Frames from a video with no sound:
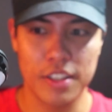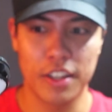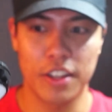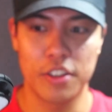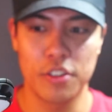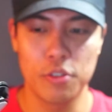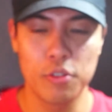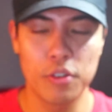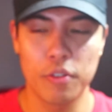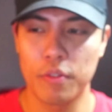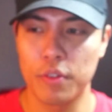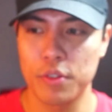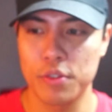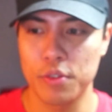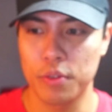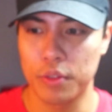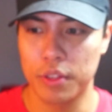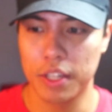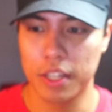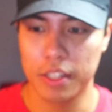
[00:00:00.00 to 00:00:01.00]
a
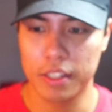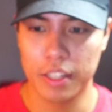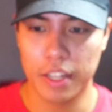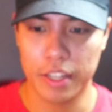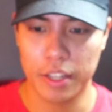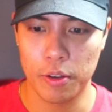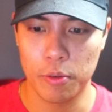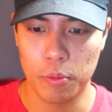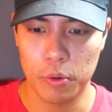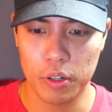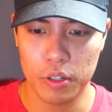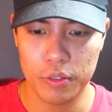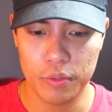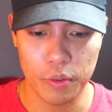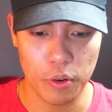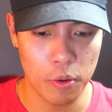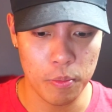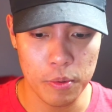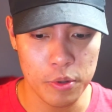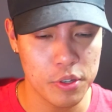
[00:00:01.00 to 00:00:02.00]
universal thing. Like, it works
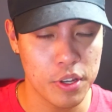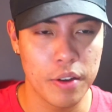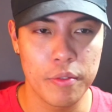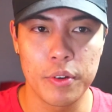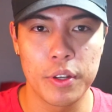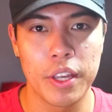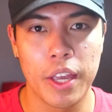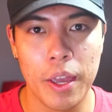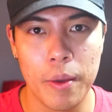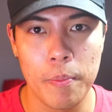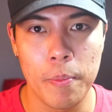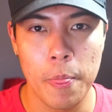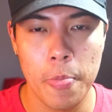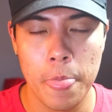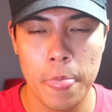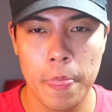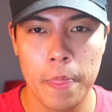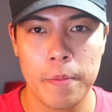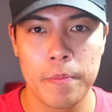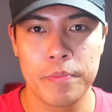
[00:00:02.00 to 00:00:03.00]
for almost every game.
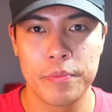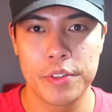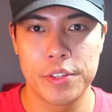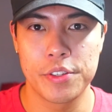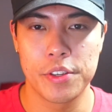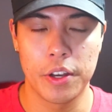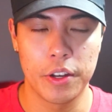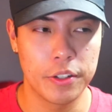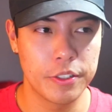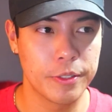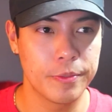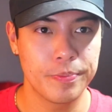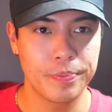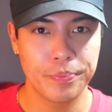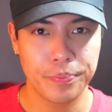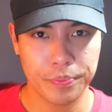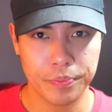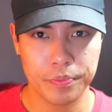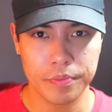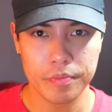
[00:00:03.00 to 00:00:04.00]
So
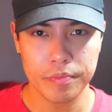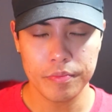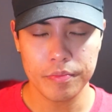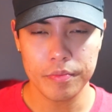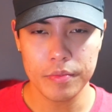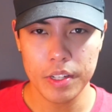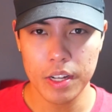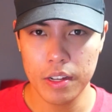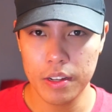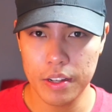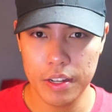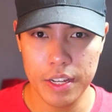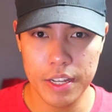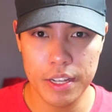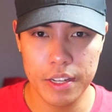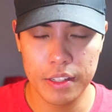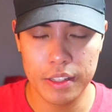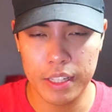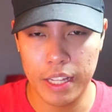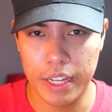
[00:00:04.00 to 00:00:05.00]

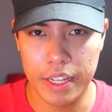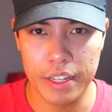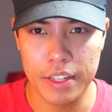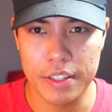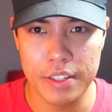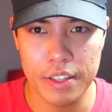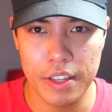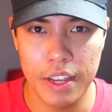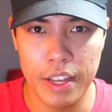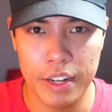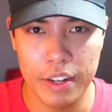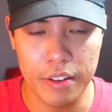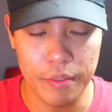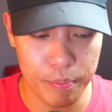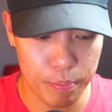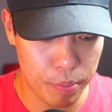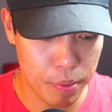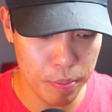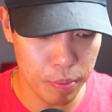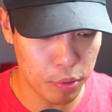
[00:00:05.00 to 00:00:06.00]
and
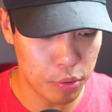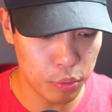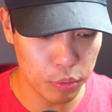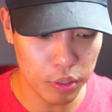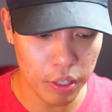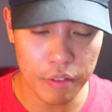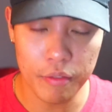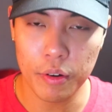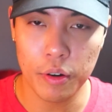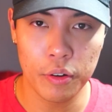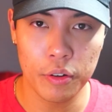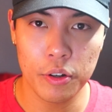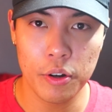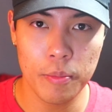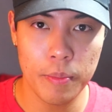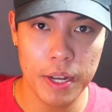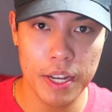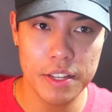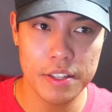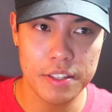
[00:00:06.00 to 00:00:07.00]
people who love Ergo
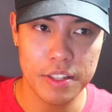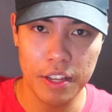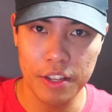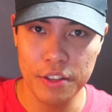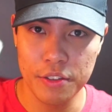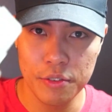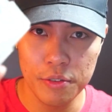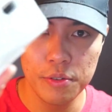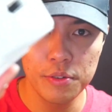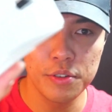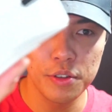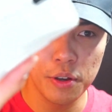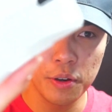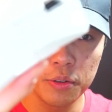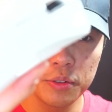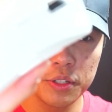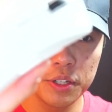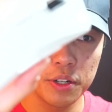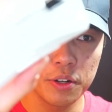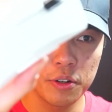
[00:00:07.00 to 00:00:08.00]
mice, that use
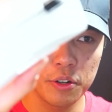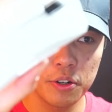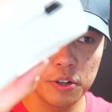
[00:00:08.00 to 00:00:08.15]
only Ergo